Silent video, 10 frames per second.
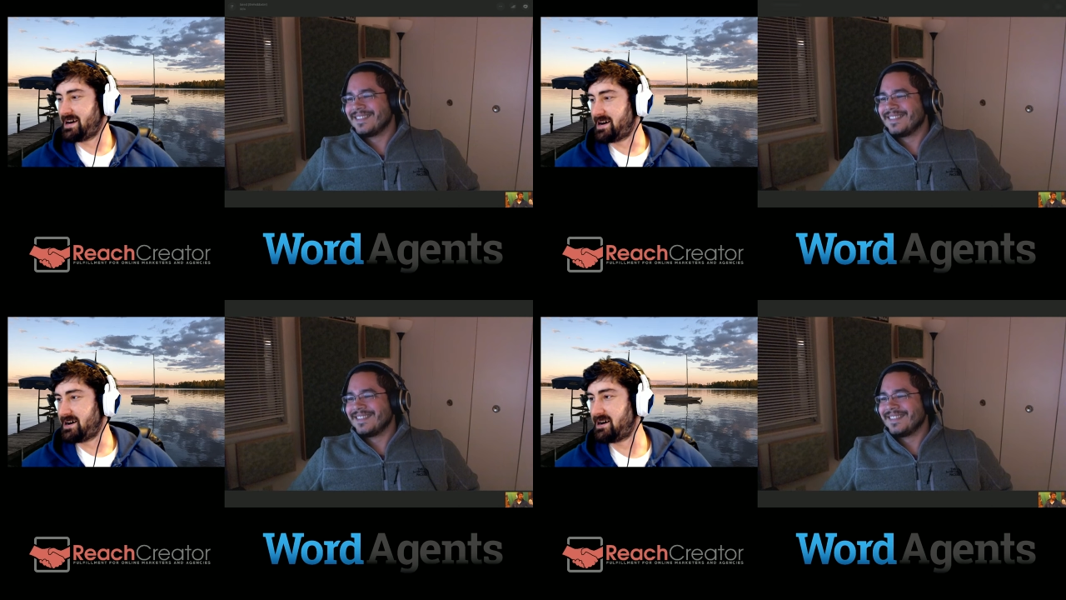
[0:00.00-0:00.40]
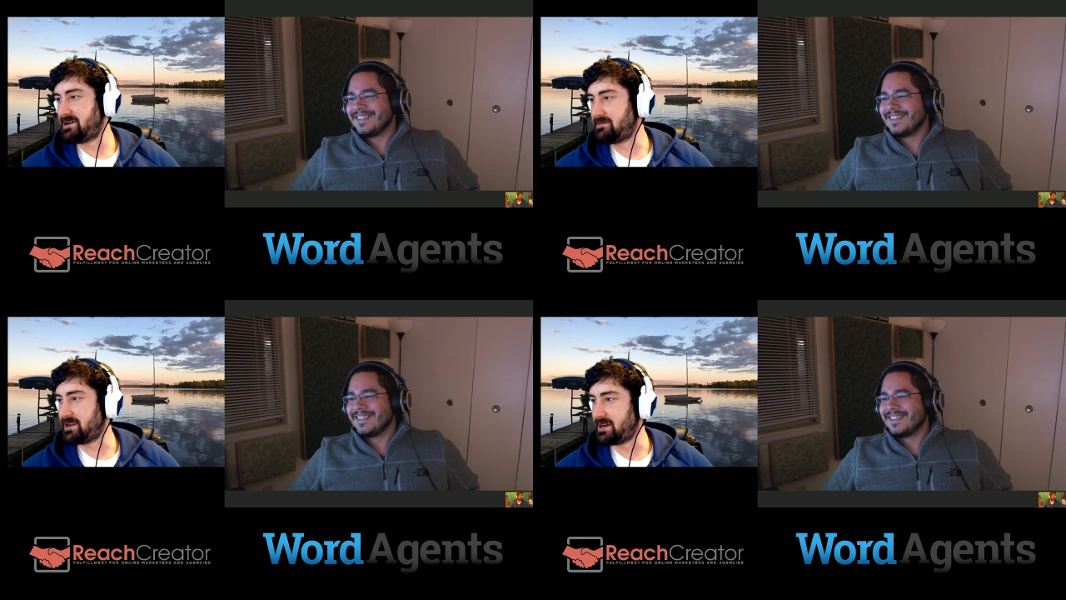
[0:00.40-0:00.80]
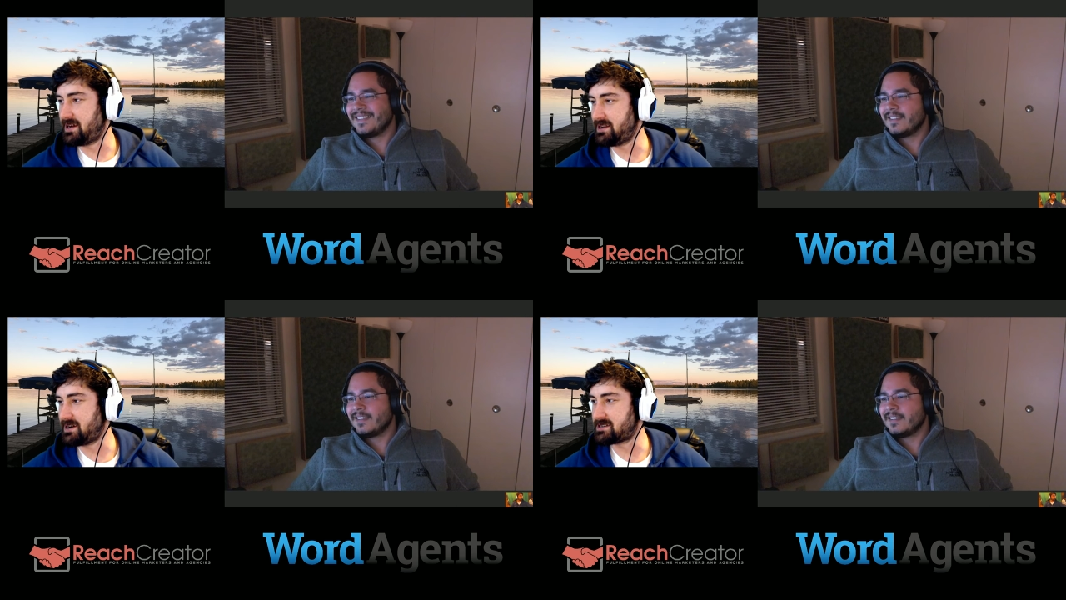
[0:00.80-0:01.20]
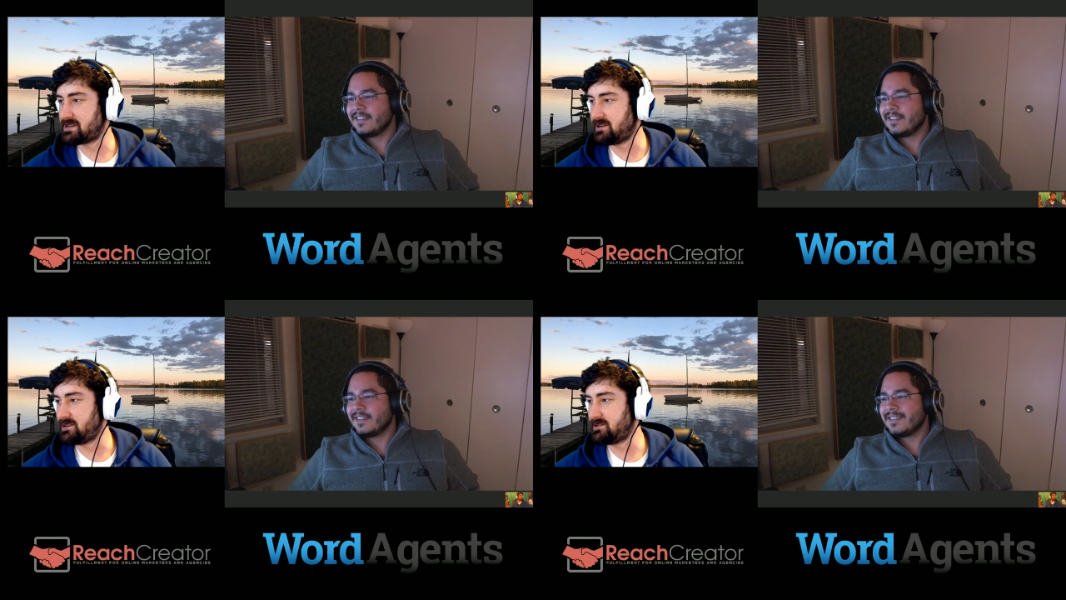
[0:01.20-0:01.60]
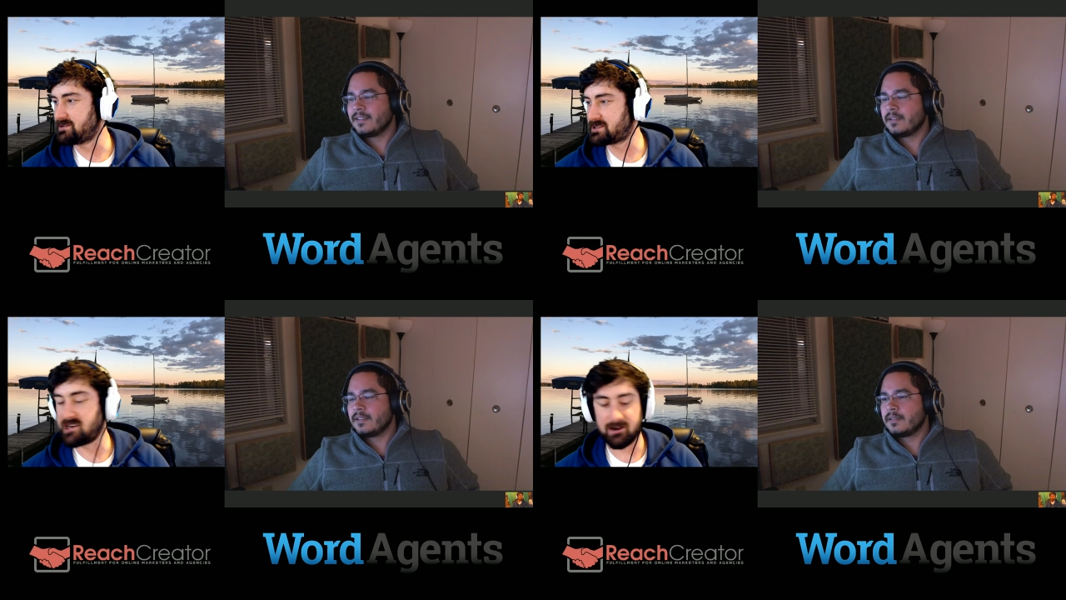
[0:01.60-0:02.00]
Speaker 1: um, next in the news,
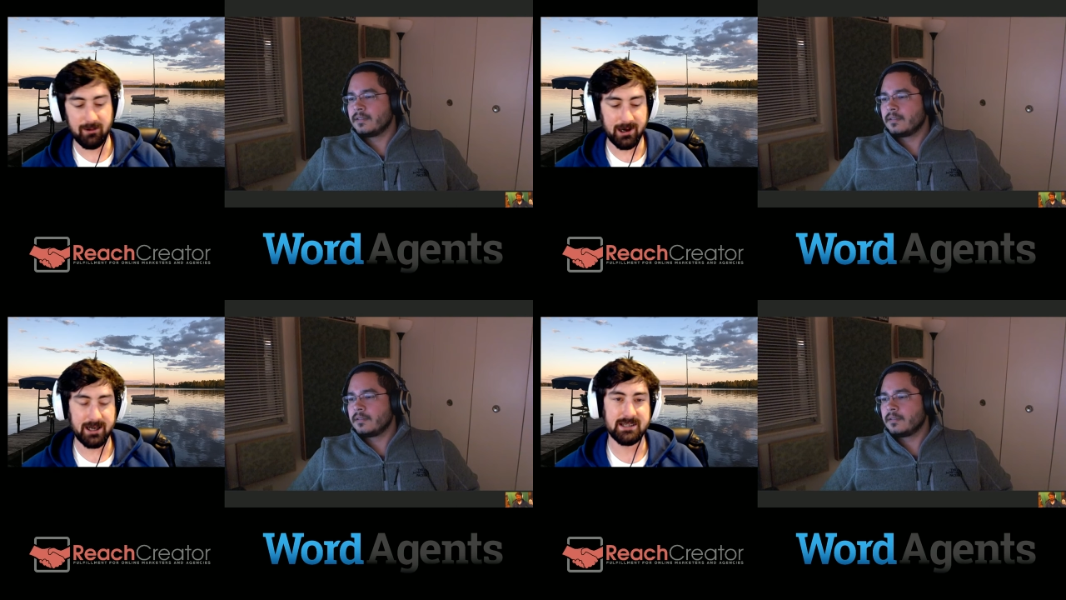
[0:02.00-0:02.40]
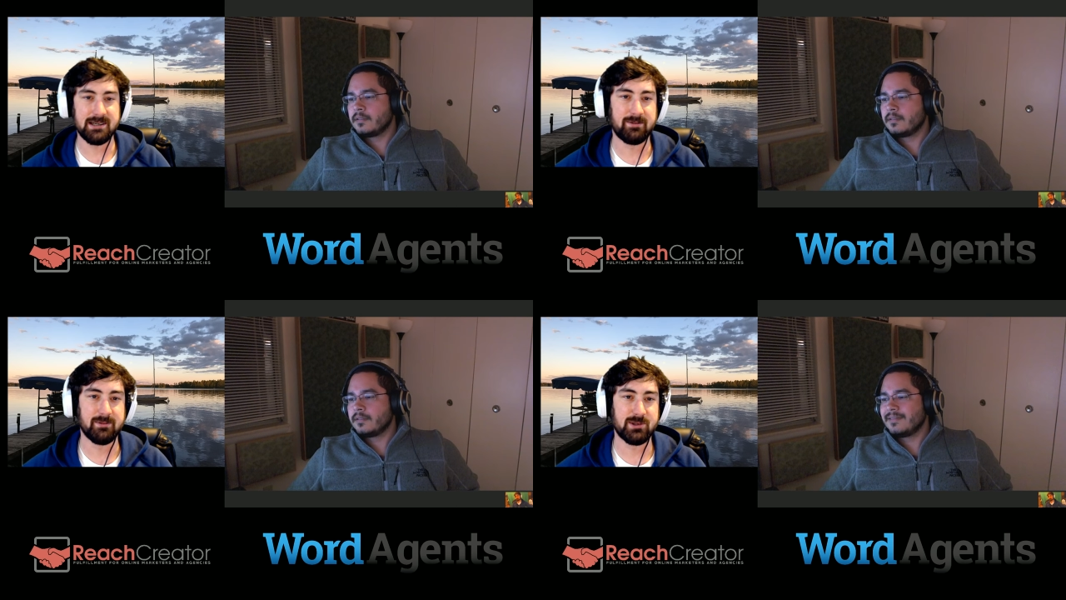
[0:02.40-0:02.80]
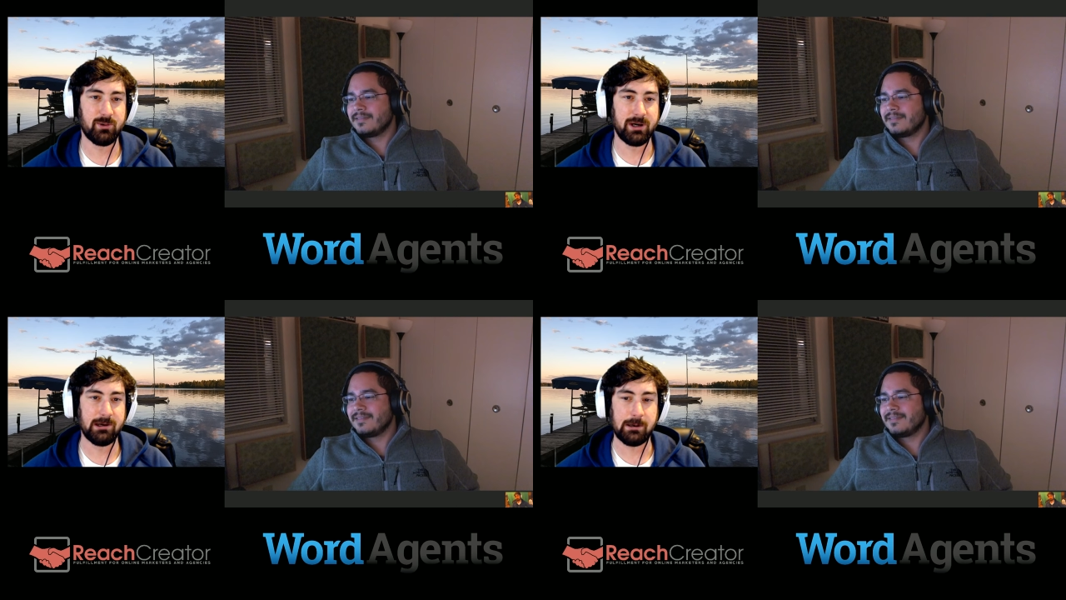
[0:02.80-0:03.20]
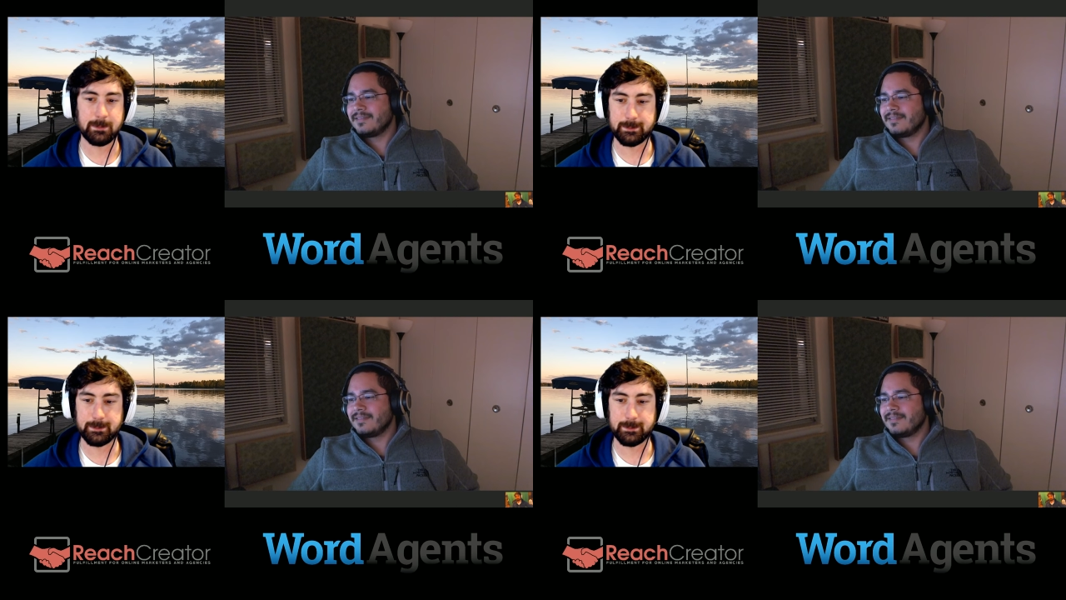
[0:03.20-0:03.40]
Tom Waddington from Twitter.